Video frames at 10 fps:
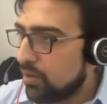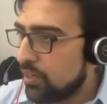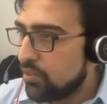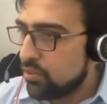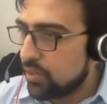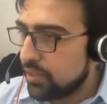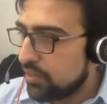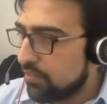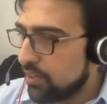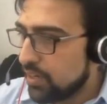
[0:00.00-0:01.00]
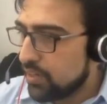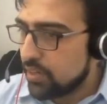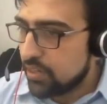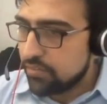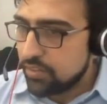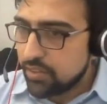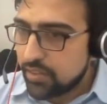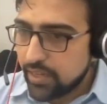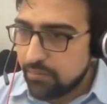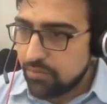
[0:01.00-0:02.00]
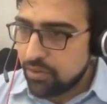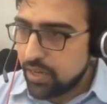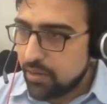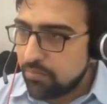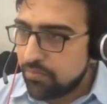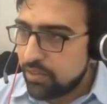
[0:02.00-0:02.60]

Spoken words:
All right, so I think we are done with the time for lab